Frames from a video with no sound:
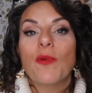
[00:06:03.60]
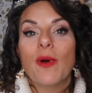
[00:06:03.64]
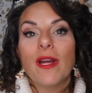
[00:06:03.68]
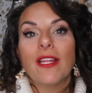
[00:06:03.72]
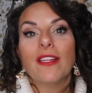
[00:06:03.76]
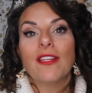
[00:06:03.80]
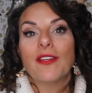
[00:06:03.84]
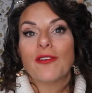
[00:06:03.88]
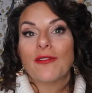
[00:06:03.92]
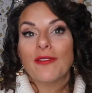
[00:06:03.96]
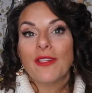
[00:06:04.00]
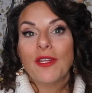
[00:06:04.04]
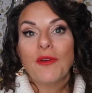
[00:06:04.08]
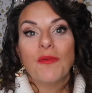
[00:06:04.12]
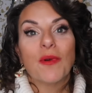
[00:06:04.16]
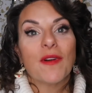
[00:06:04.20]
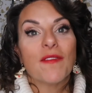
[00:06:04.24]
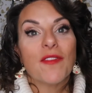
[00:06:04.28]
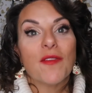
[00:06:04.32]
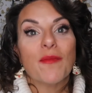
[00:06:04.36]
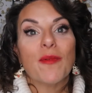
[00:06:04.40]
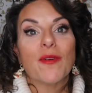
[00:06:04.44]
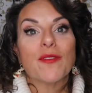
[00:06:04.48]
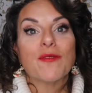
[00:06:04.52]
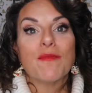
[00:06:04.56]
quite literally one
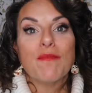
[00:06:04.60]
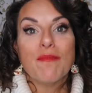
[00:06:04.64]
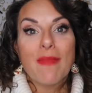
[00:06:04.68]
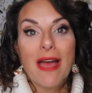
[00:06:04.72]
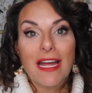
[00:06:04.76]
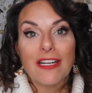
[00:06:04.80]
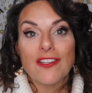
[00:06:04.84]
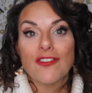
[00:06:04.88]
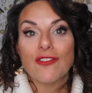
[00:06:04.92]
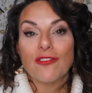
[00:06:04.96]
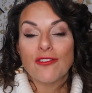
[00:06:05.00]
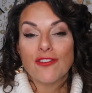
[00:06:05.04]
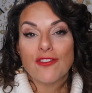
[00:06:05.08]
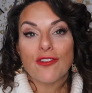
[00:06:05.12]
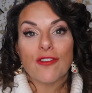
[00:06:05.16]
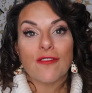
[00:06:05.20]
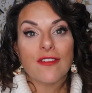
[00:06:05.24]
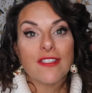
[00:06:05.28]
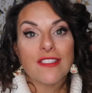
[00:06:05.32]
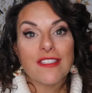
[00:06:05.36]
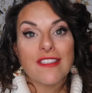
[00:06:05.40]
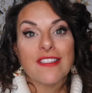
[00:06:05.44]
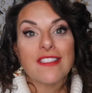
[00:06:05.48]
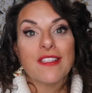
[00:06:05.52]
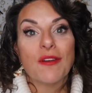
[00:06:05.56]
of the most magical
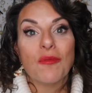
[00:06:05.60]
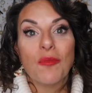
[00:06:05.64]
services